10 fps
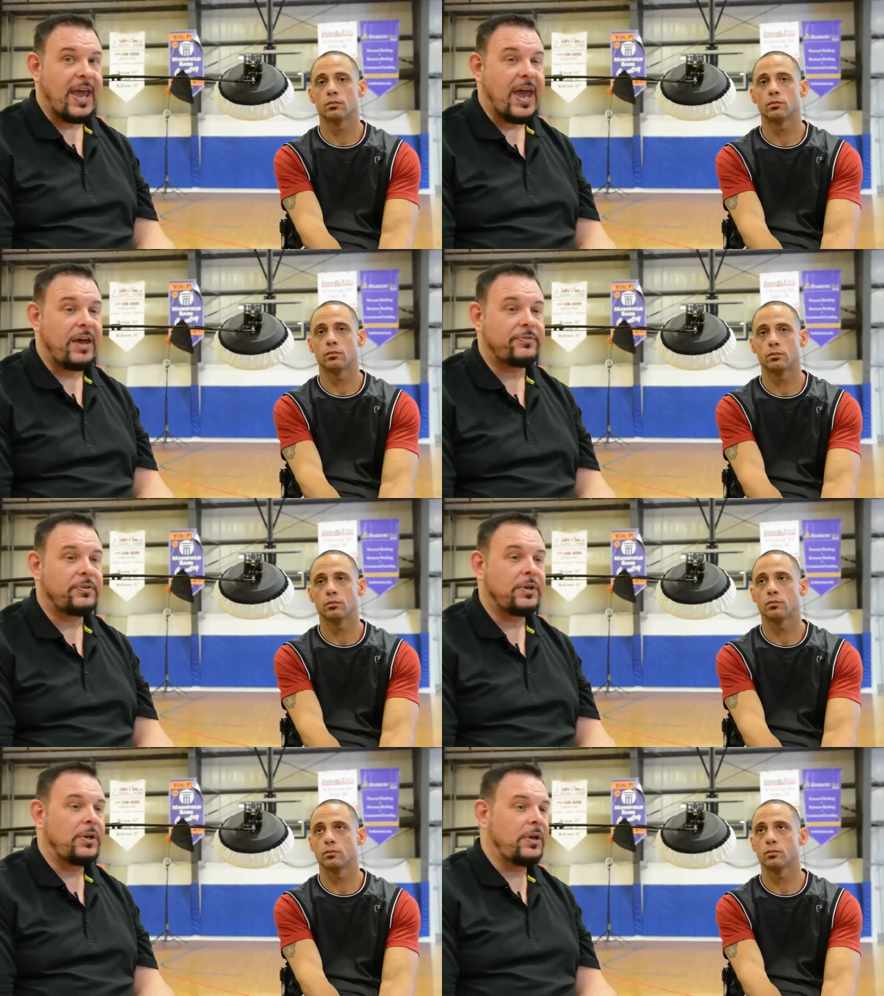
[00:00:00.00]
Speaker 1: have
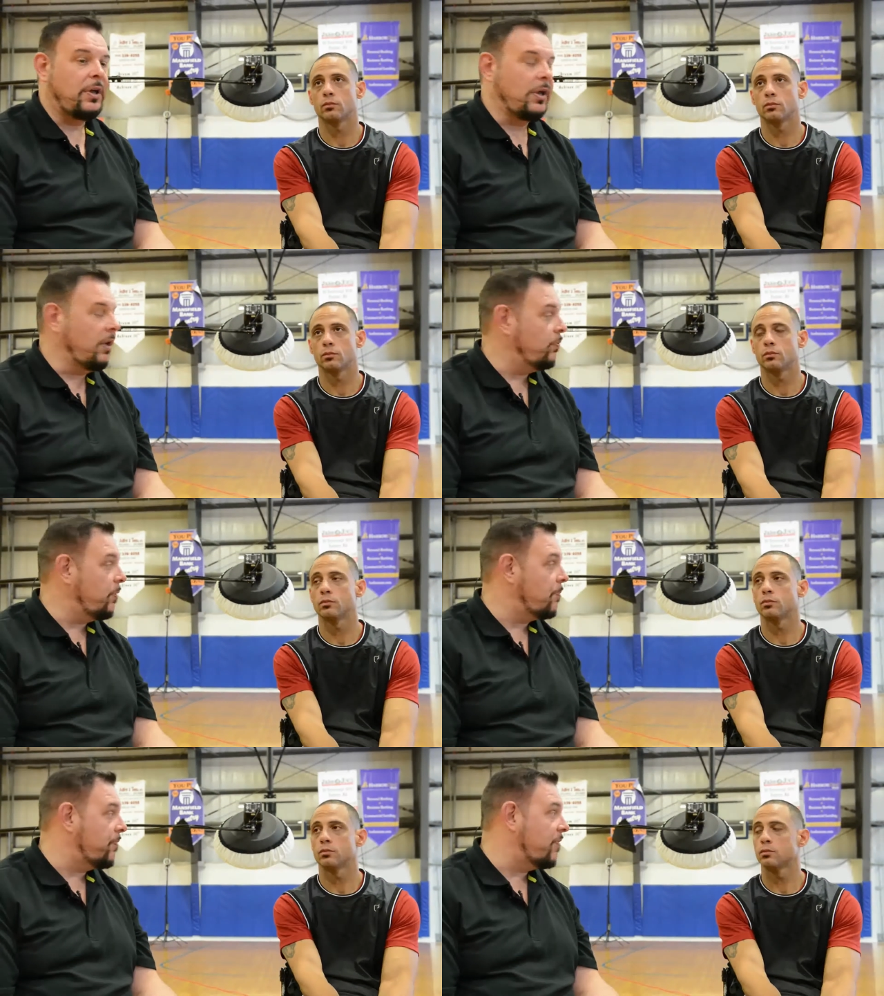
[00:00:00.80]
and
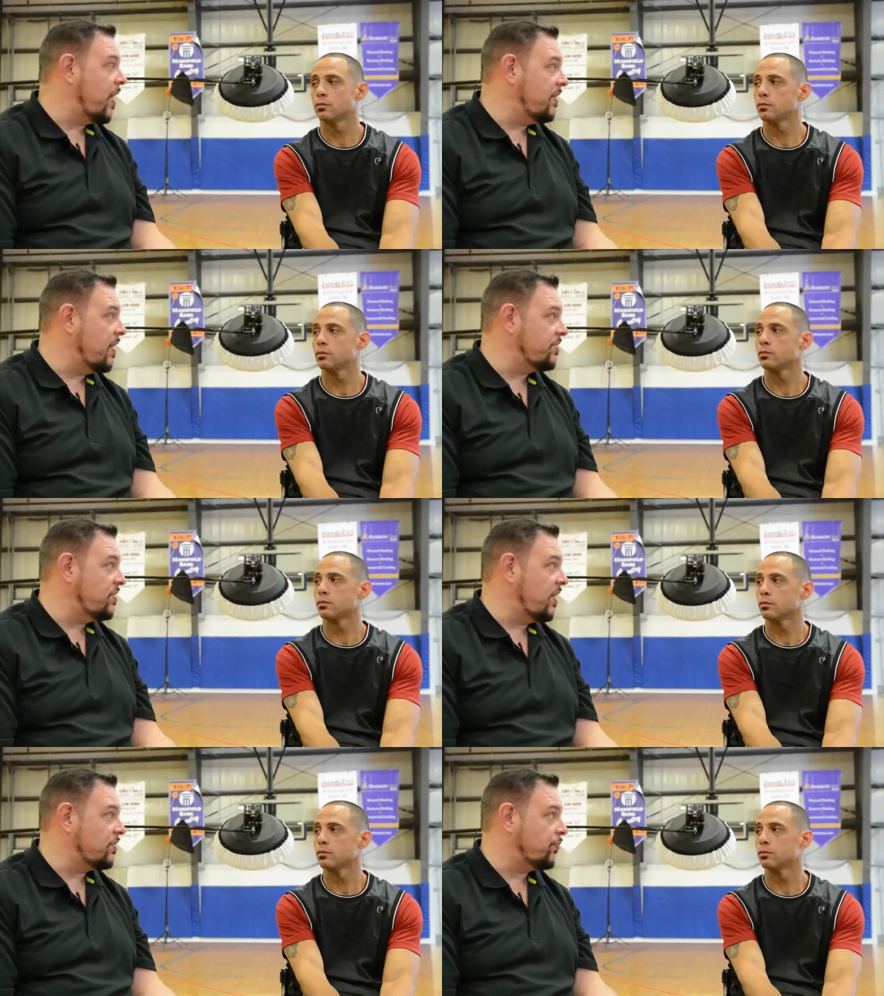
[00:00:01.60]
we provide that
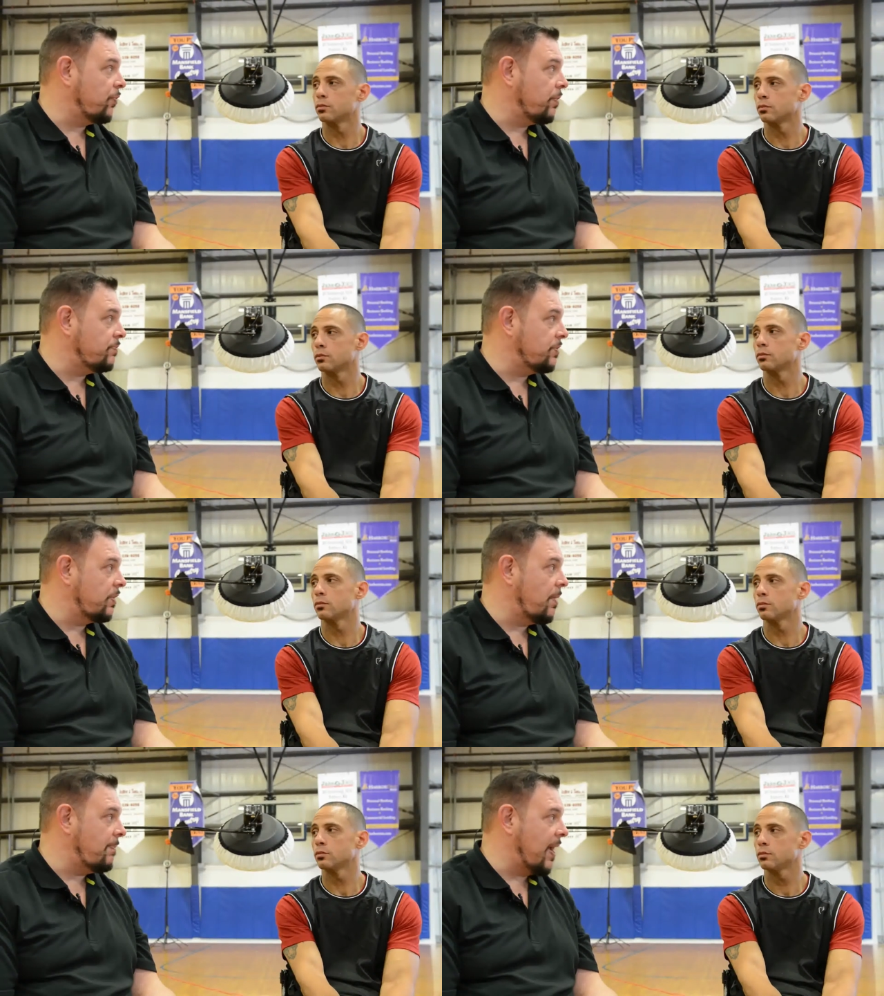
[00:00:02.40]
chance for them to
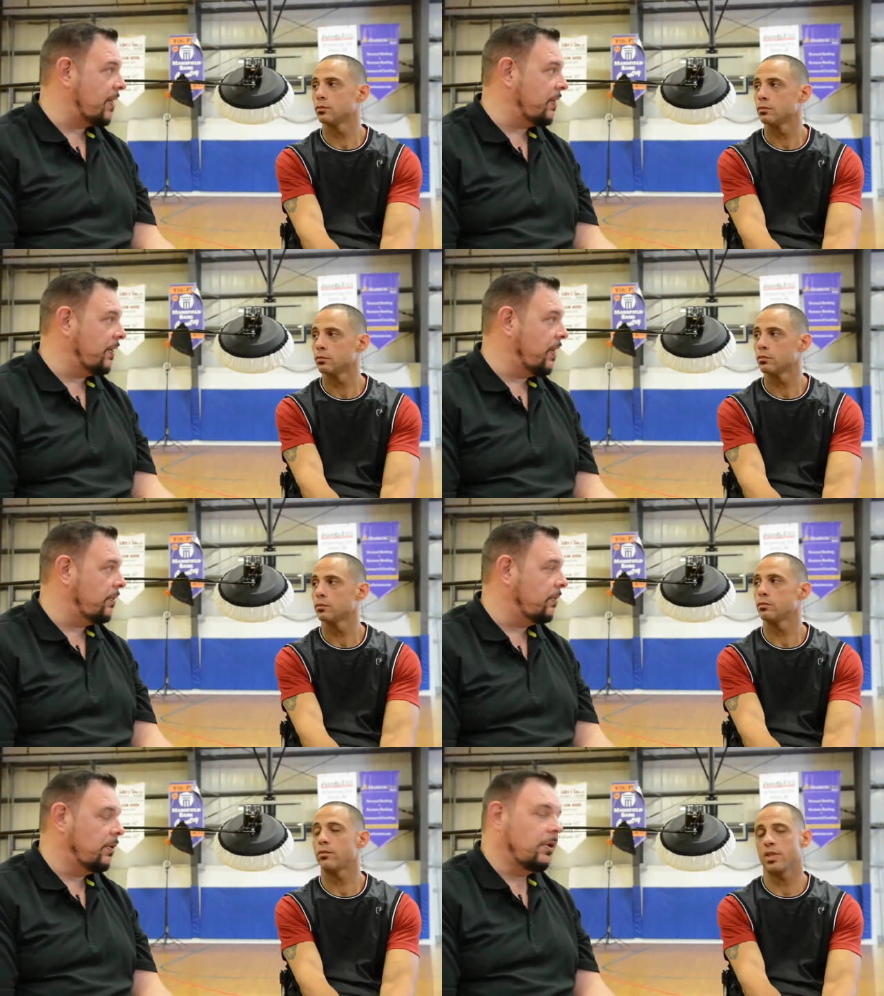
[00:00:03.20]
come back
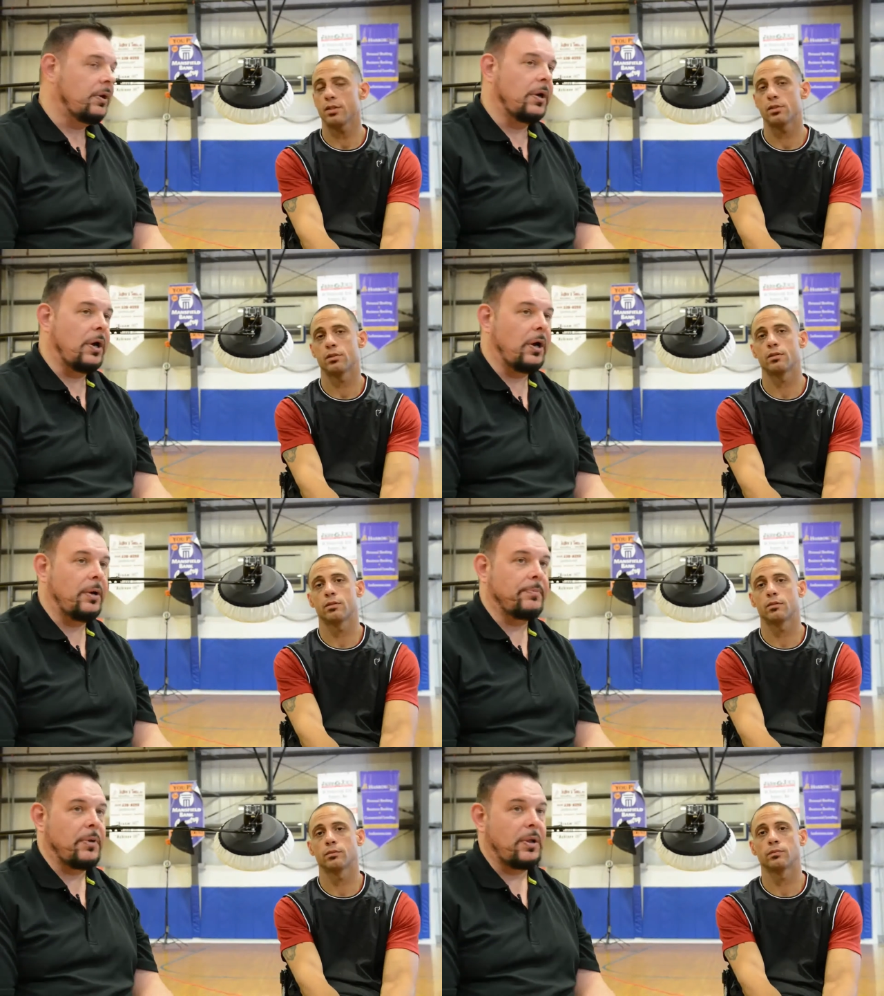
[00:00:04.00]
again. Yes.
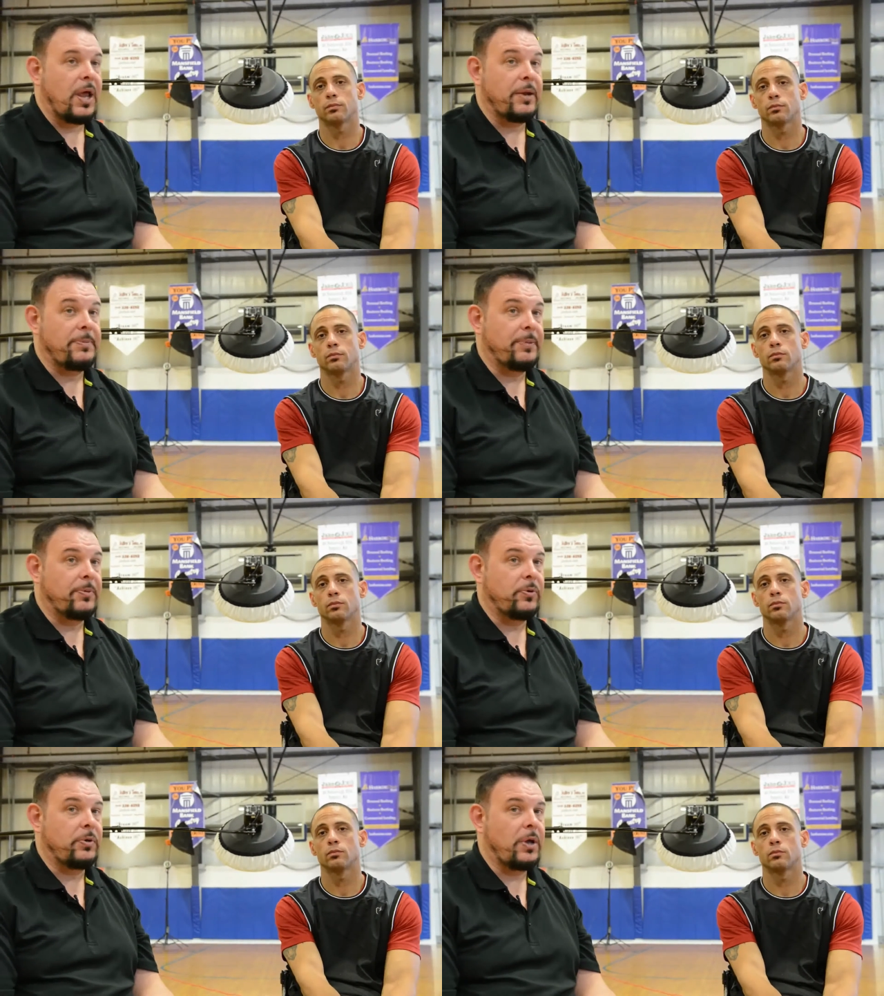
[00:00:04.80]
Um, a lot of
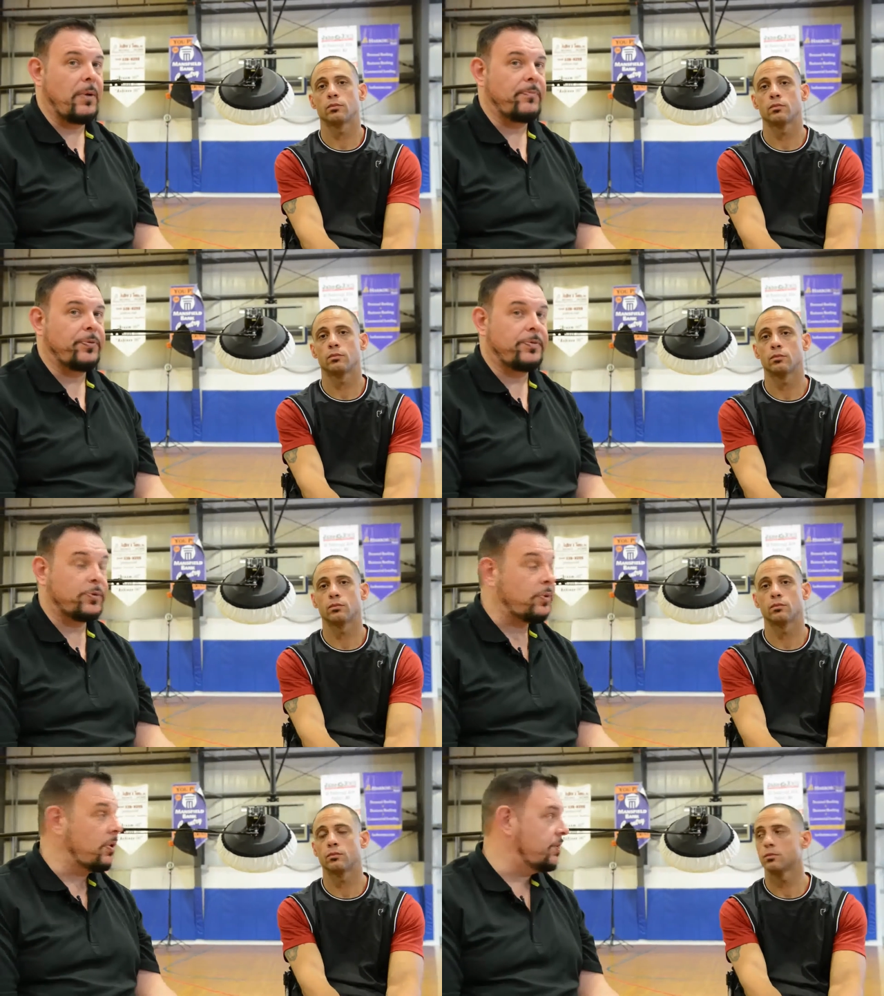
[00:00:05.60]
people who come
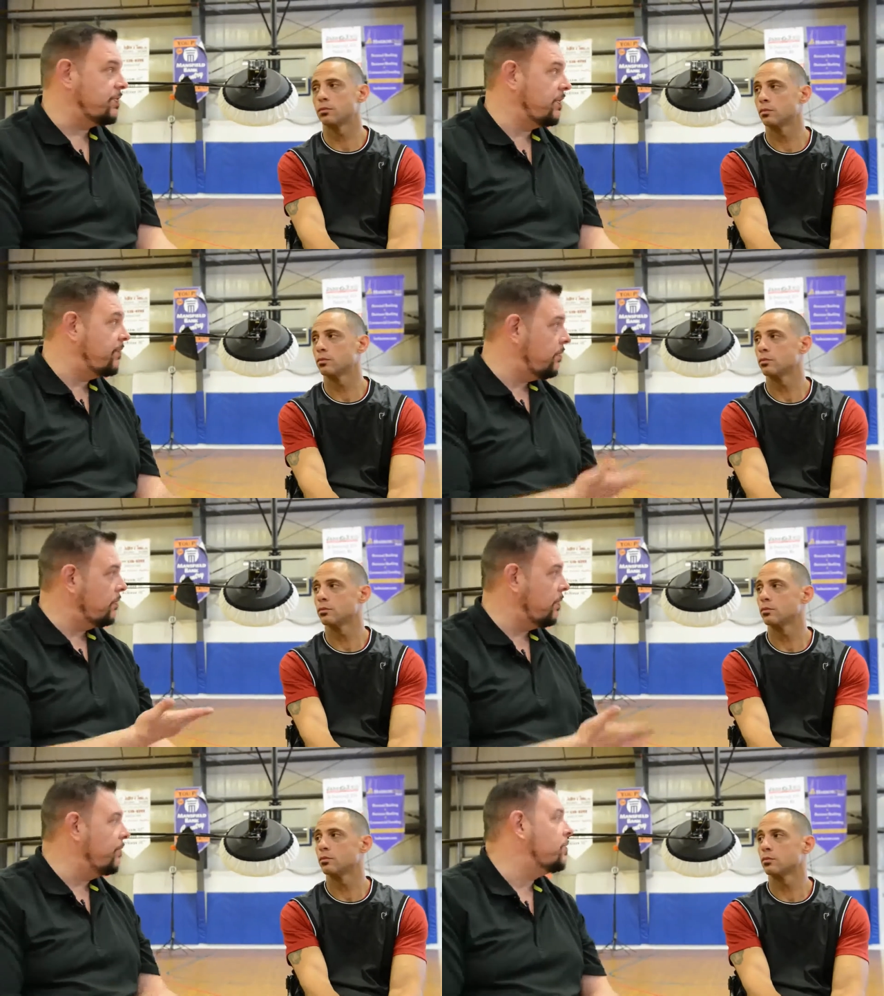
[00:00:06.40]
through us,
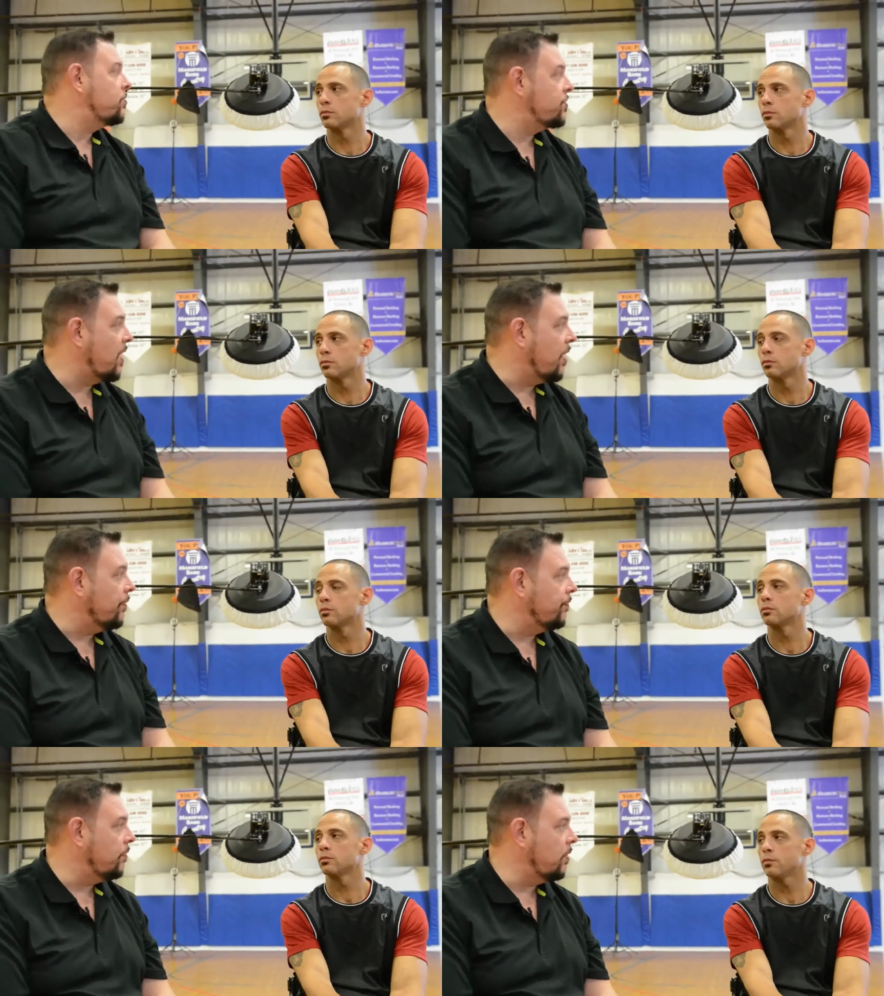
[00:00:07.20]
even even
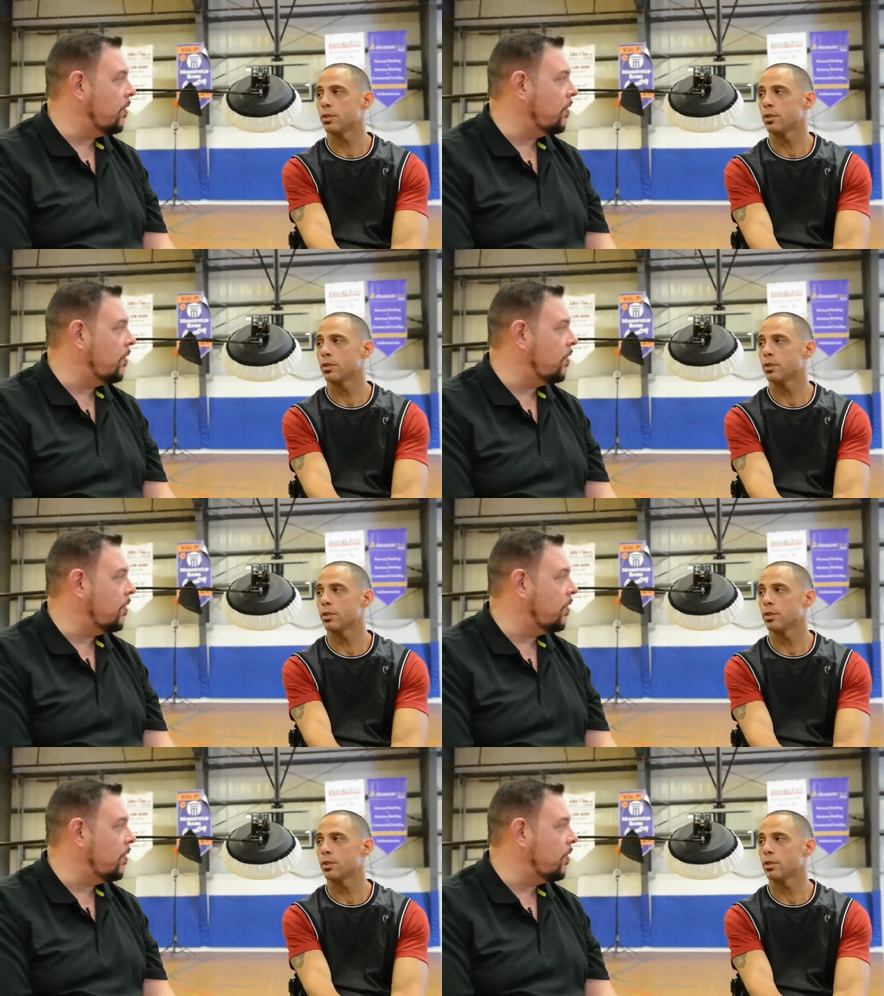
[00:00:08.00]
yourself. You